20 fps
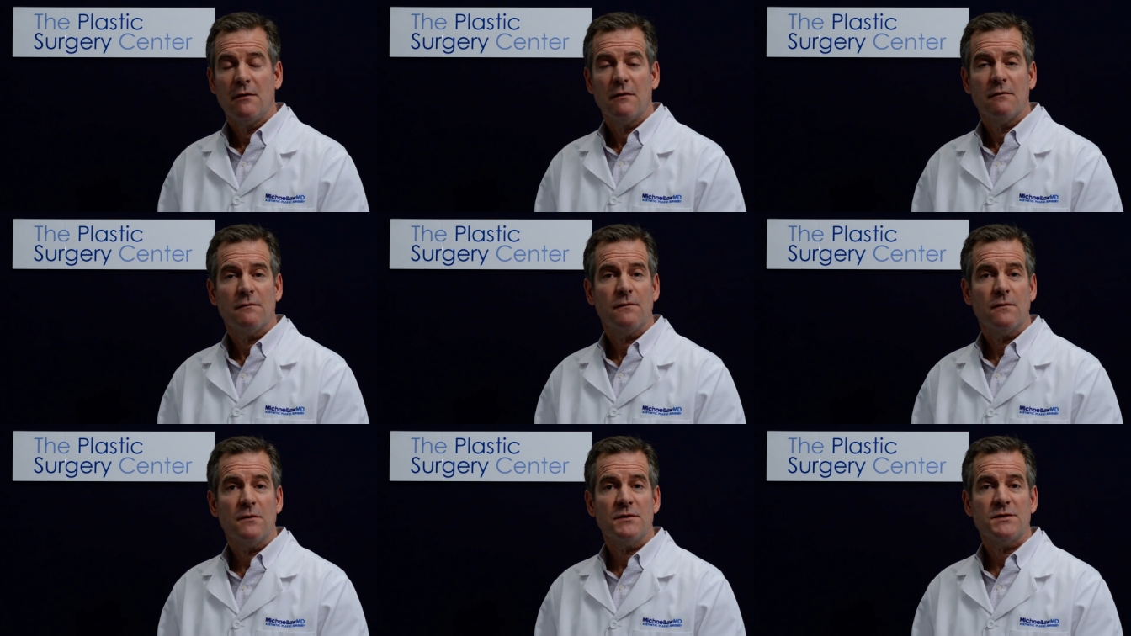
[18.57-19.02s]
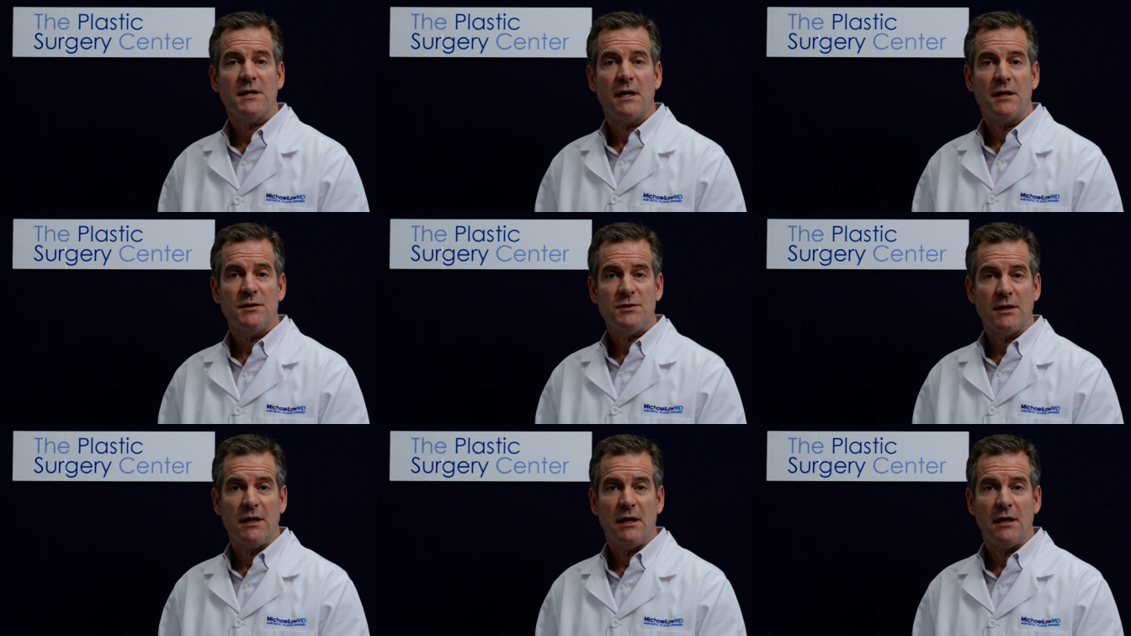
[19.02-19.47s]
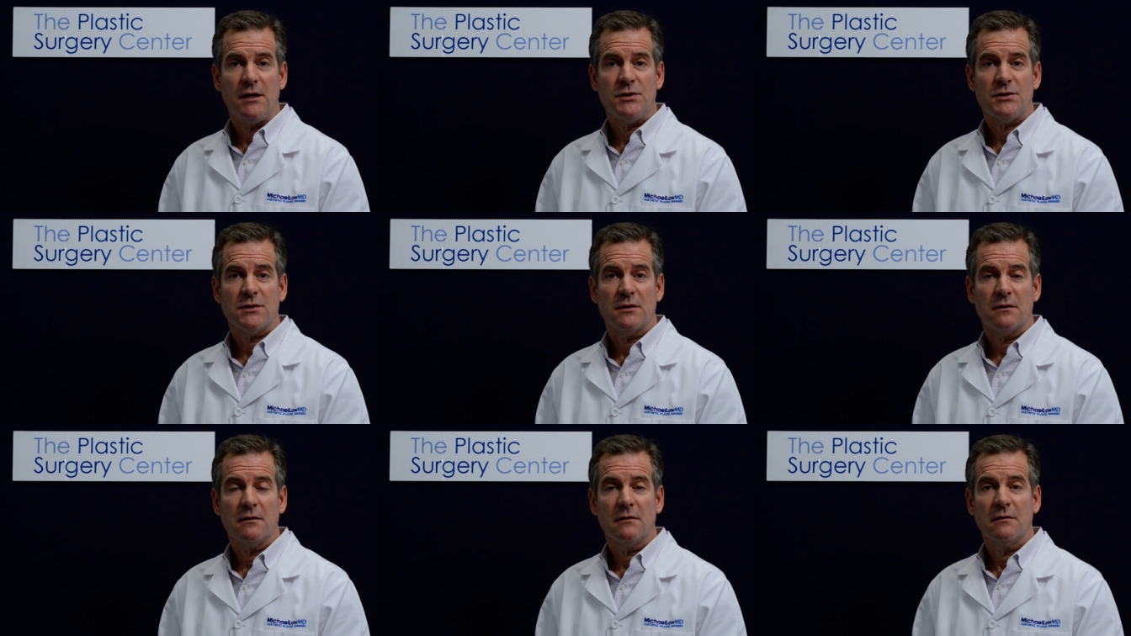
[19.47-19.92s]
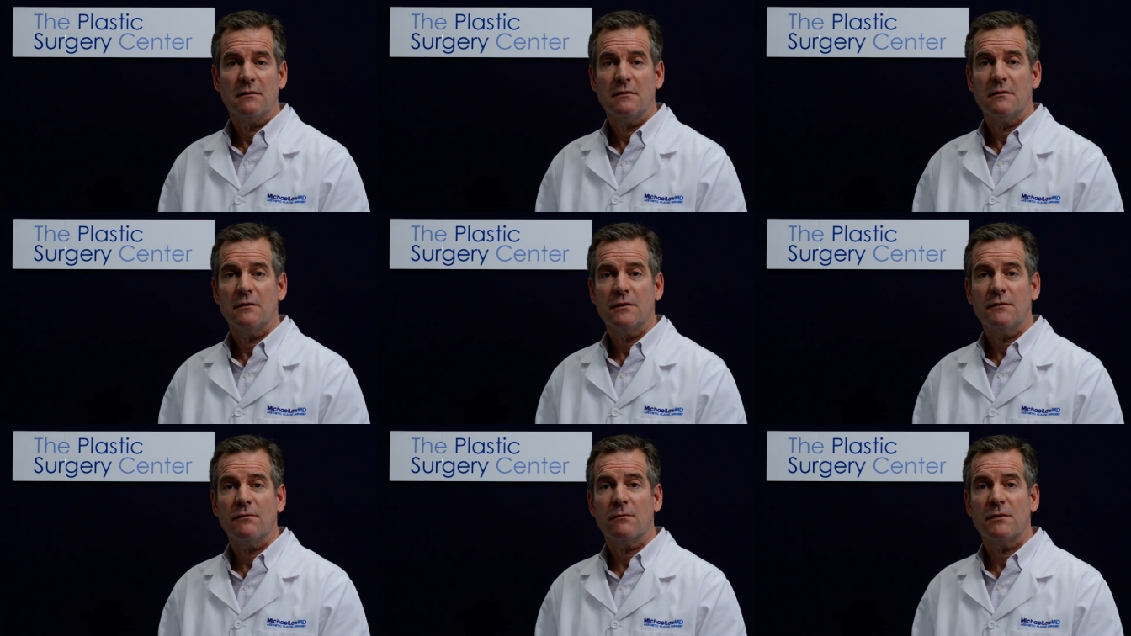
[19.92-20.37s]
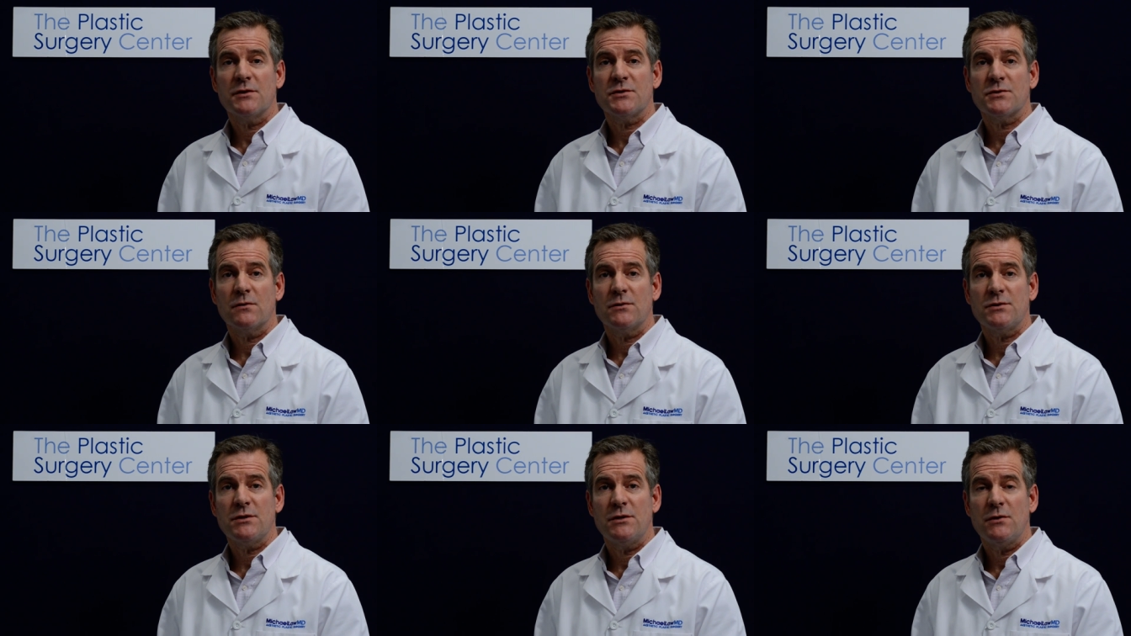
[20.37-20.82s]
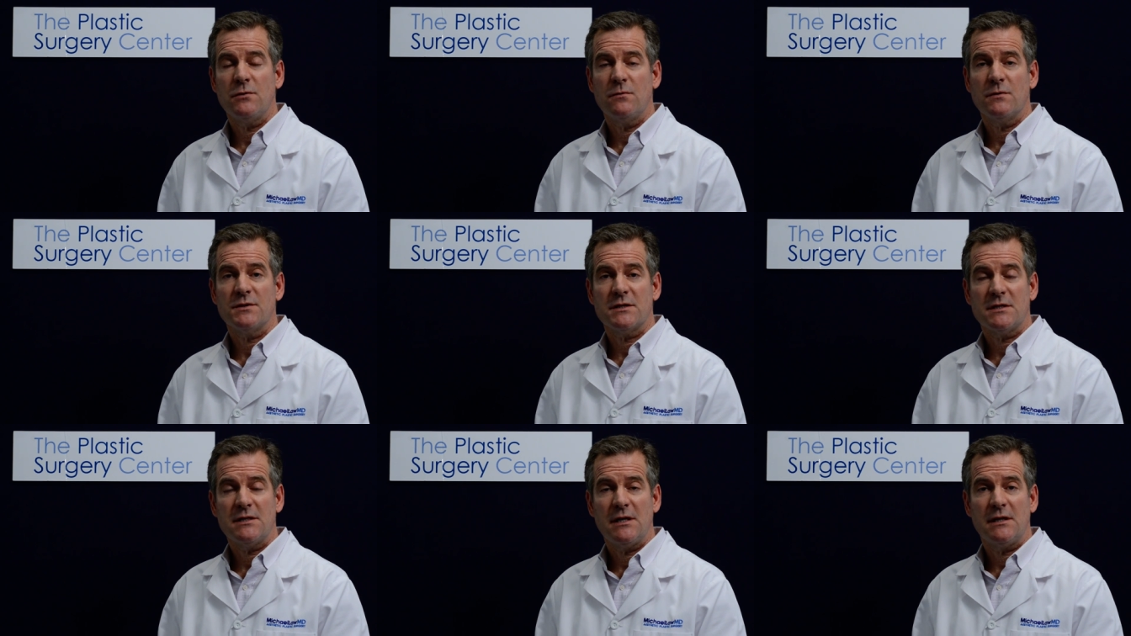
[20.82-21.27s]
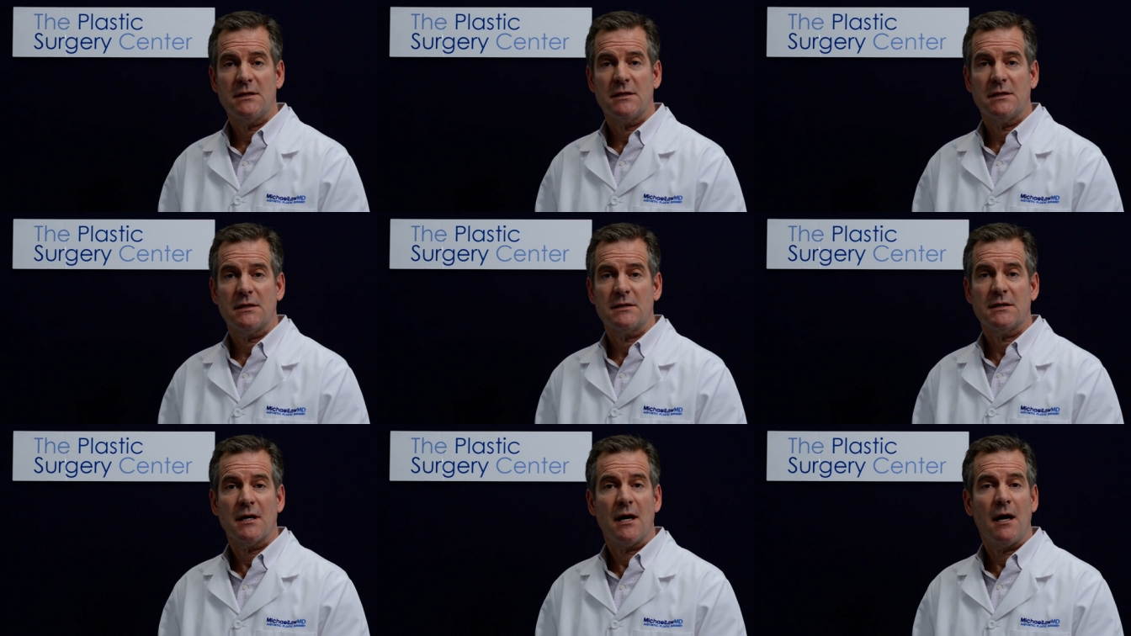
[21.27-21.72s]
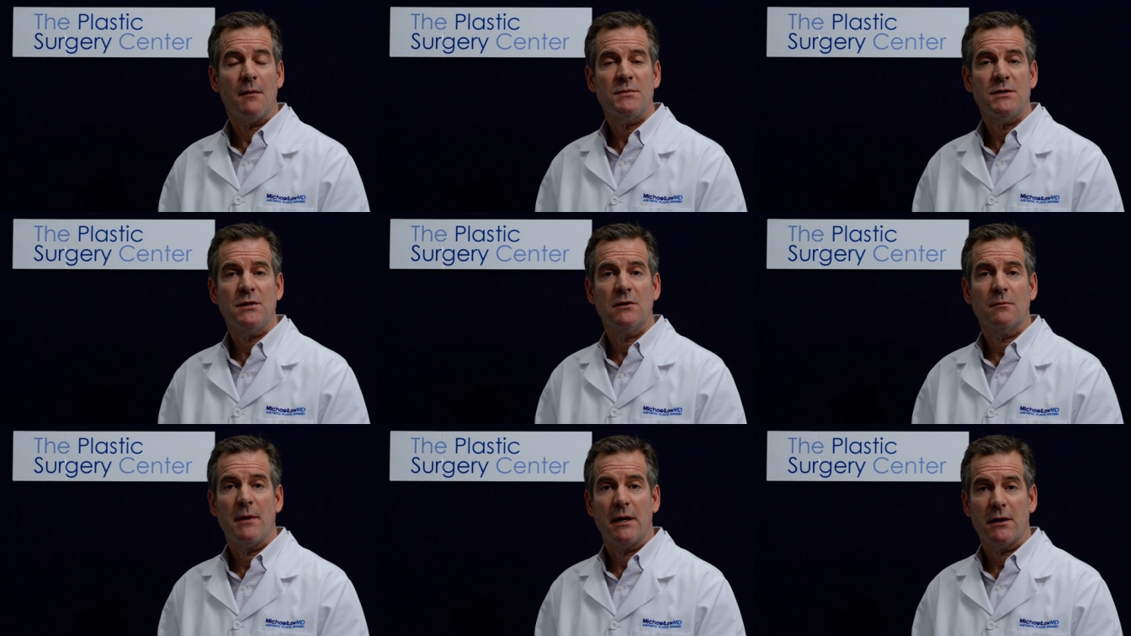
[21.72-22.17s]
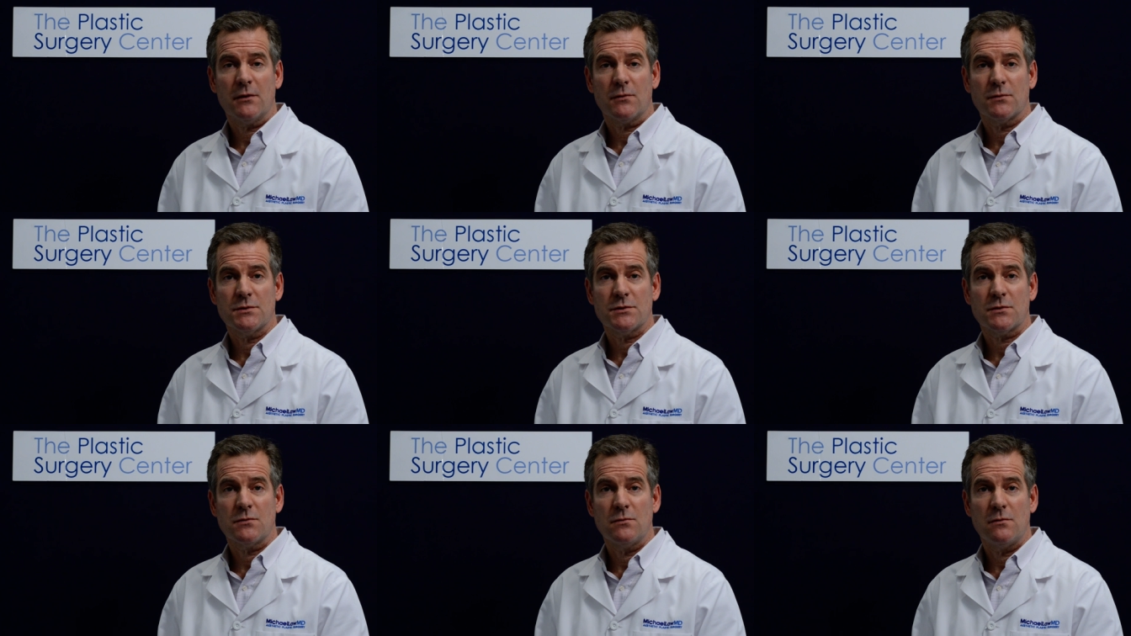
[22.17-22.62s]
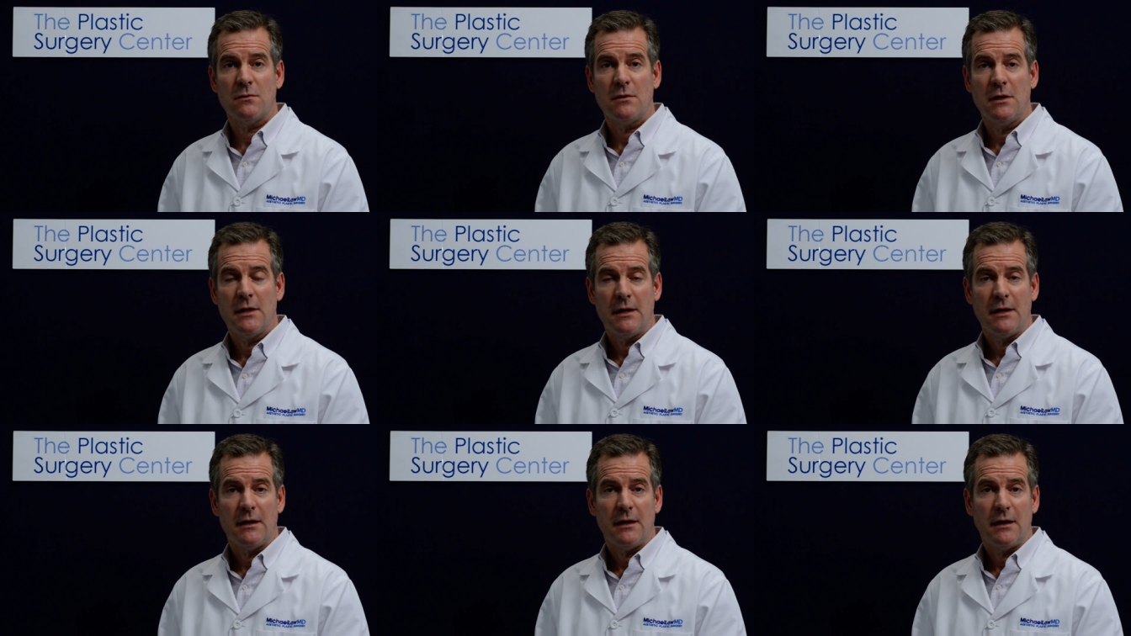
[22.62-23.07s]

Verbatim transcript: First, education. Look for a surgeon who has attended a top-tier medical school